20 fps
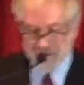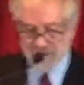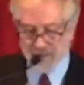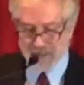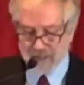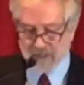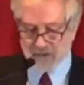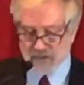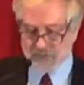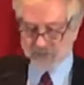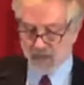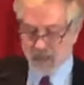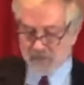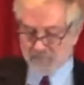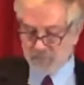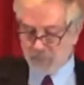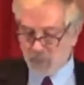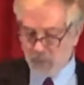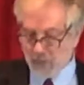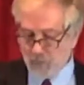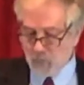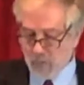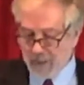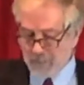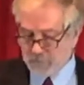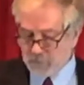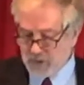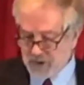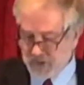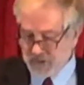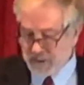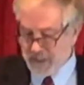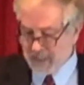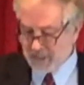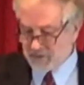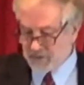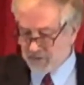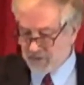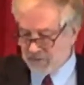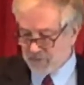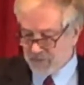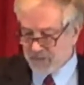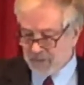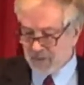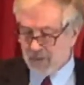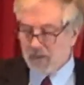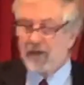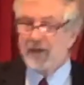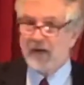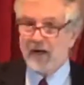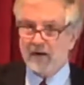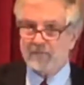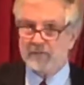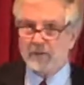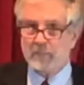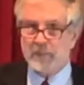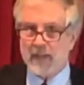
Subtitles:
that 41% of the